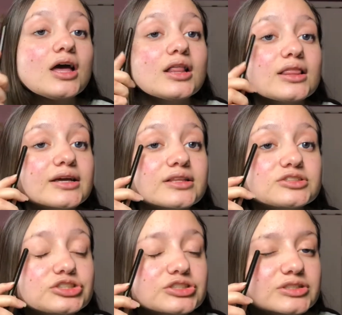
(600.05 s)
Like,
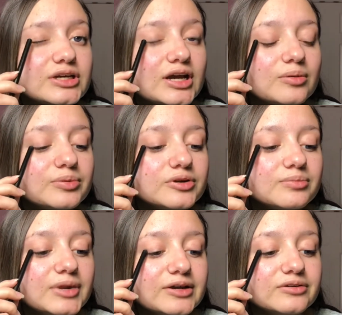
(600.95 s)
let's just say I'll put a
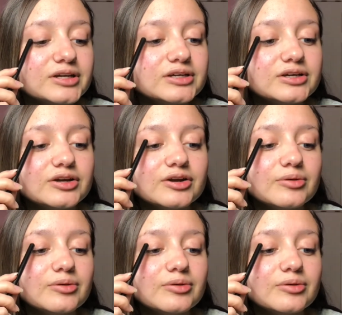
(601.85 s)
black right here,